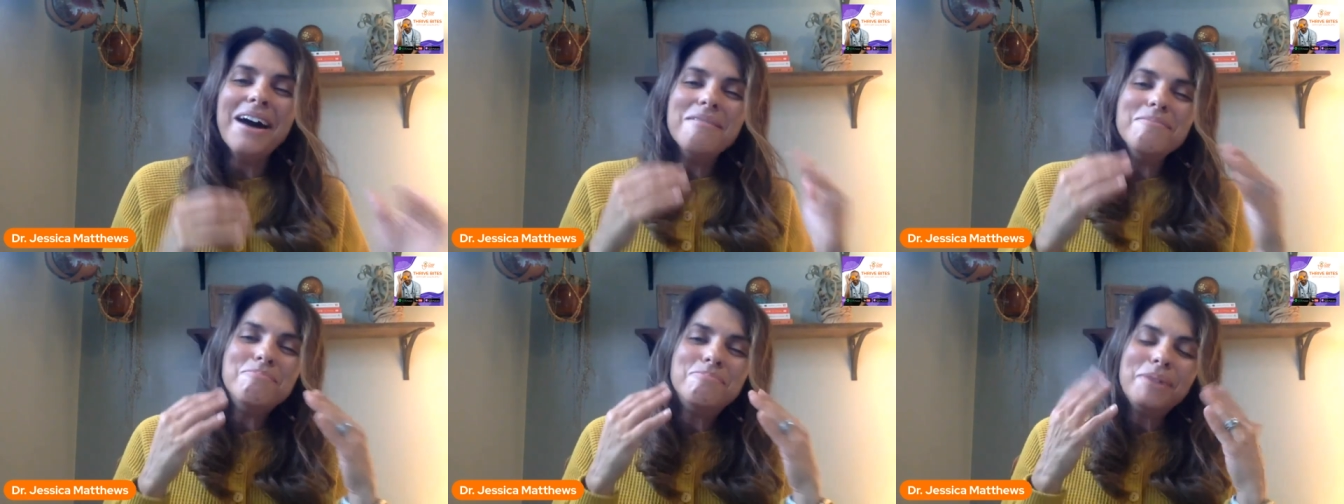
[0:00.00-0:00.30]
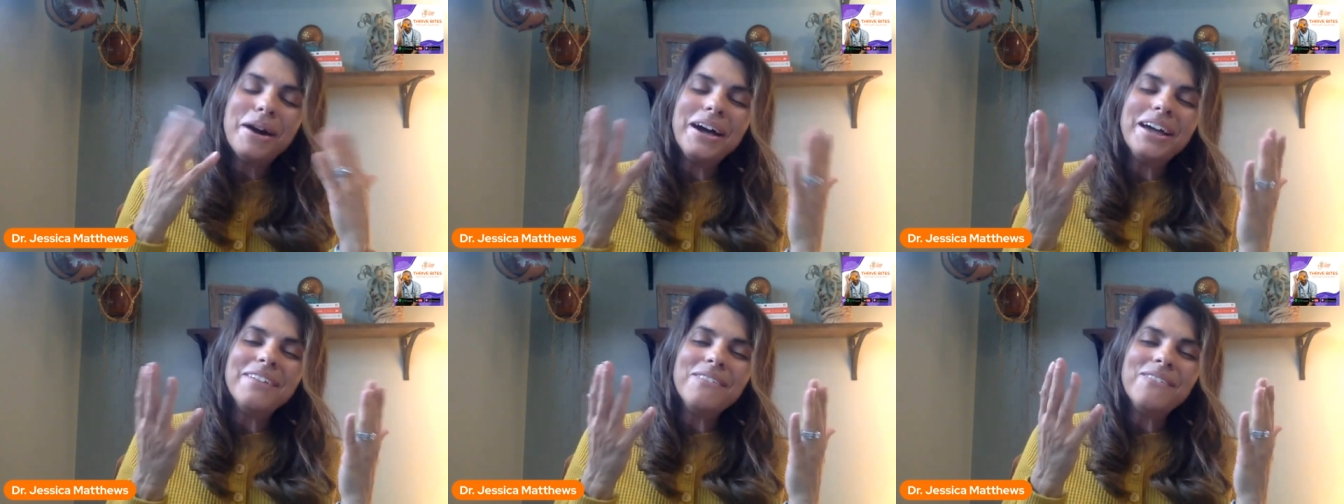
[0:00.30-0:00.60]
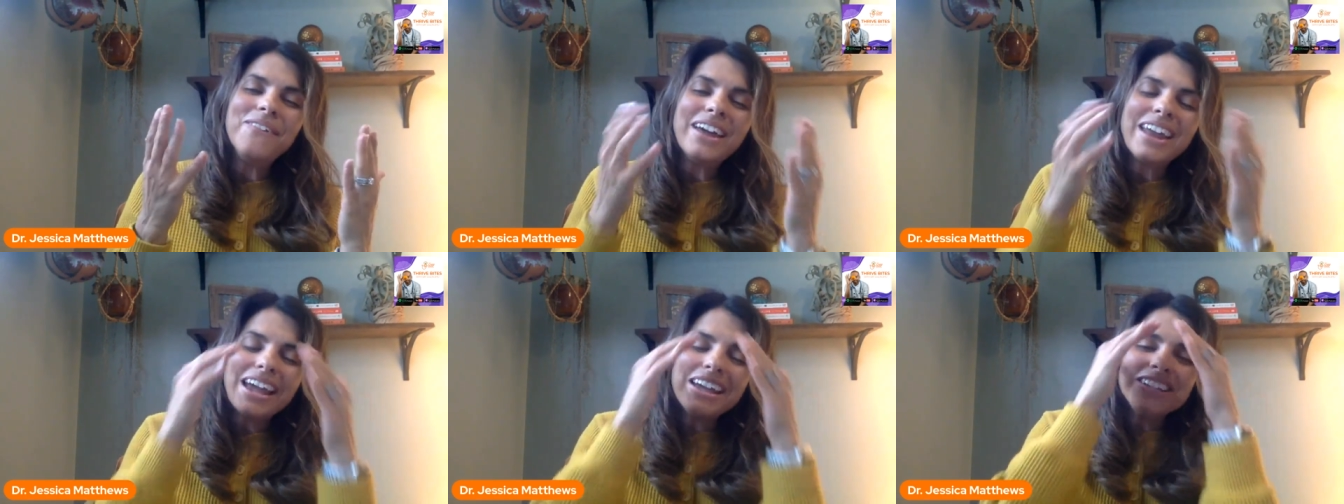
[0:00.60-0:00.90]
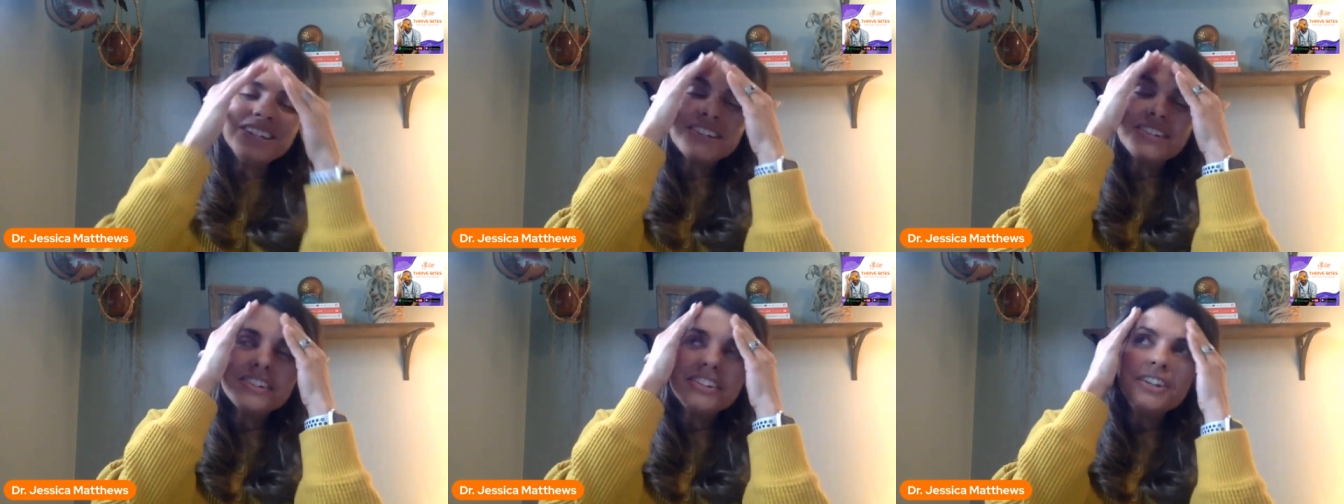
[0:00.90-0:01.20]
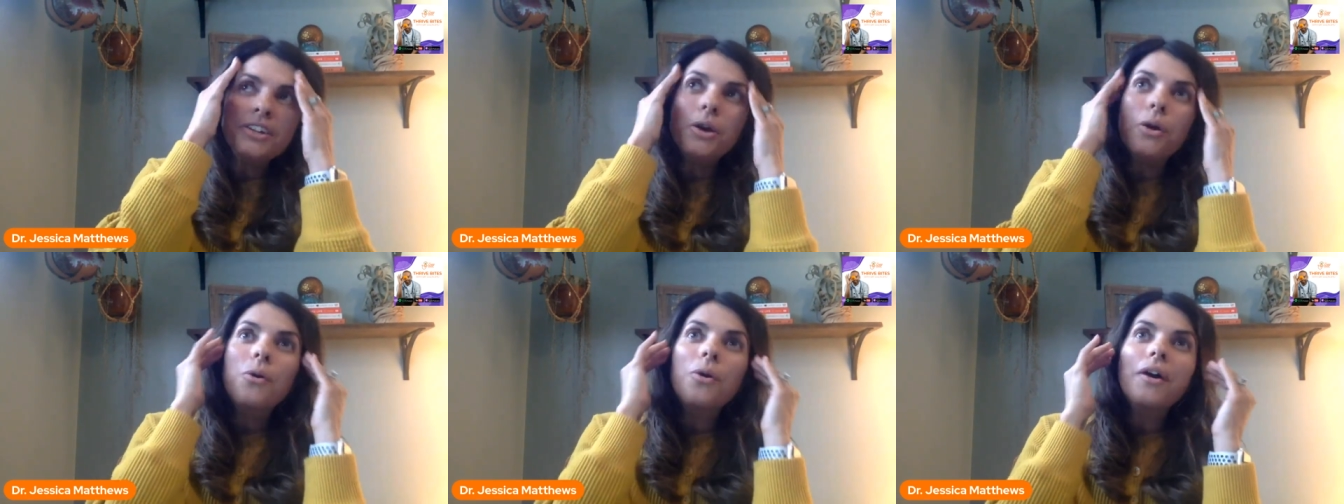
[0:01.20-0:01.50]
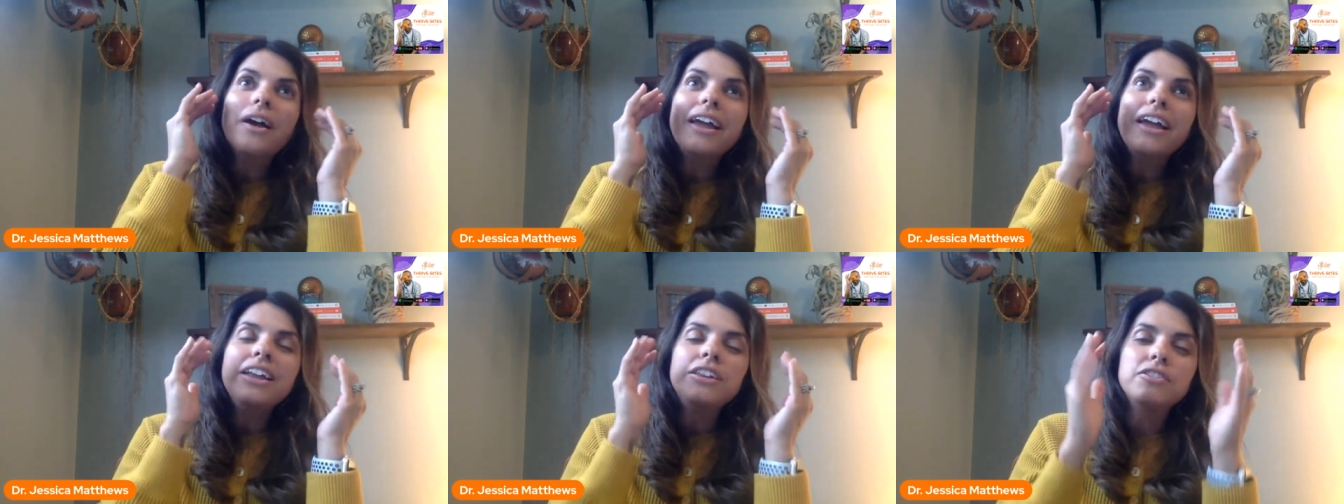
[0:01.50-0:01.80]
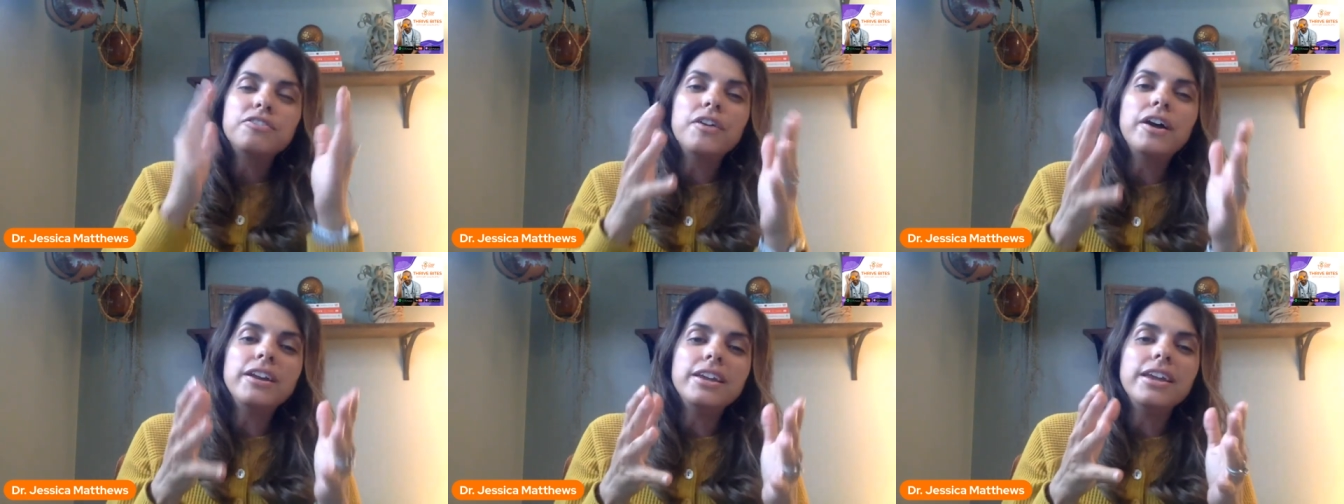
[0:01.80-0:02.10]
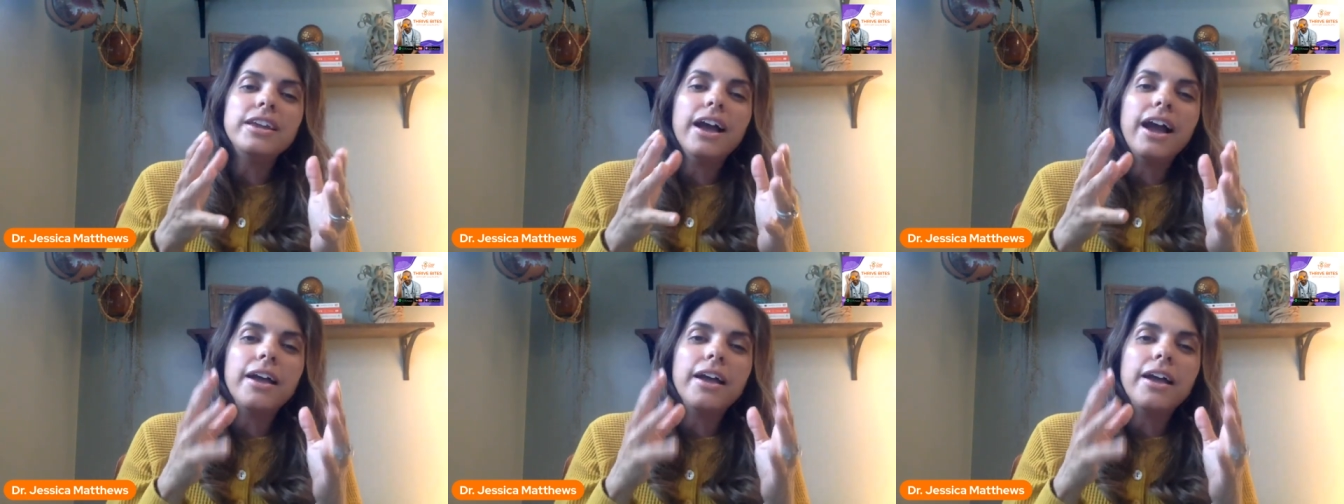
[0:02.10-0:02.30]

But what I just, you know, it's funny.